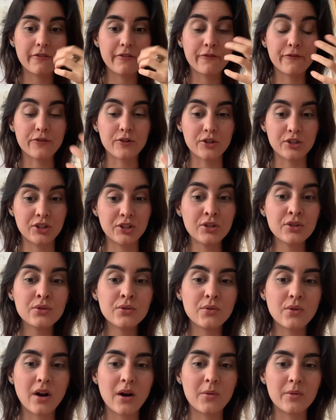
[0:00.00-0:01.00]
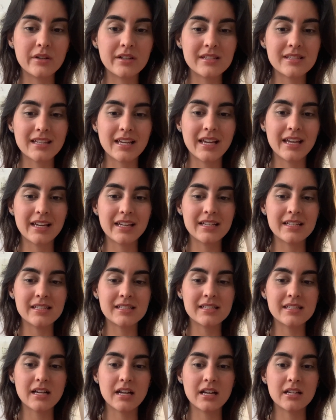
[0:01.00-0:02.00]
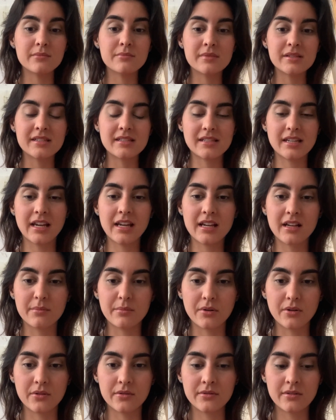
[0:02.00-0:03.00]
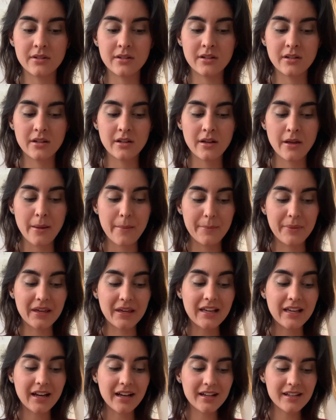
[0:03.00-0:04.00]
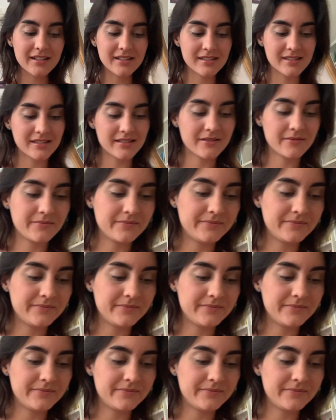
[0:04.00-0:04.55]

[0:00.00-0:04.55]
for you, I want to say, is unmistakable, because